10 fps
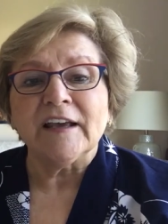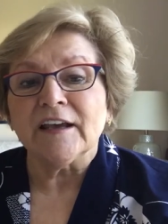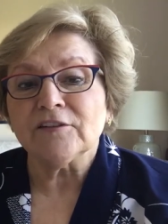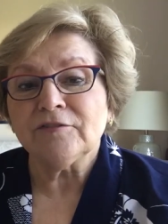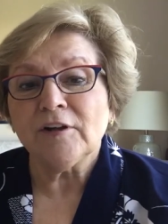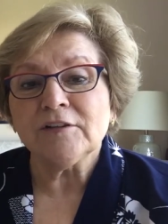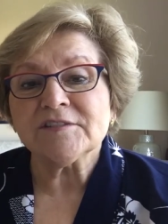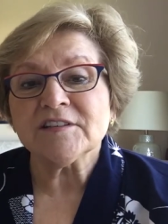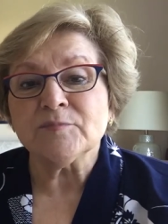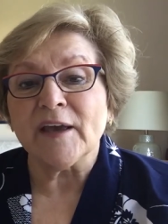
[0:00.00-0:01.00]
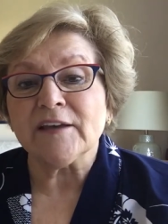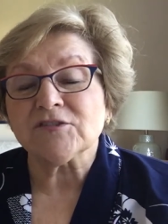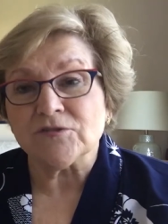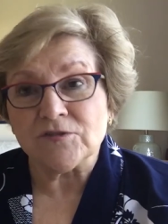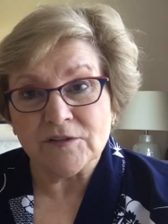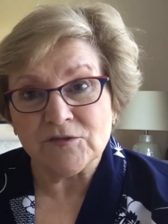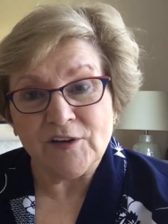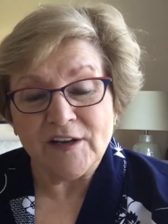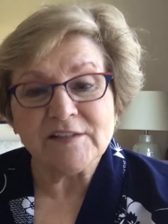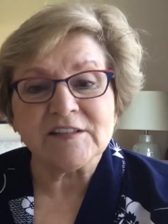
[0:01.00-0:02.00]
and follows his master to the
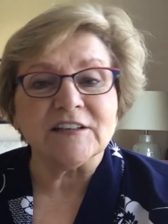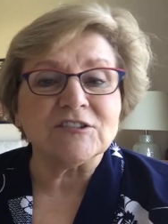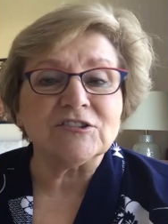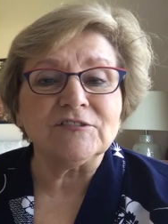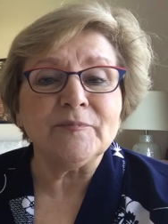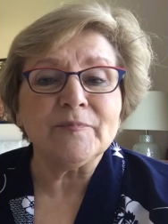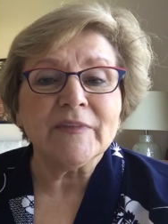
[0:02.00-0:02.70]
train station.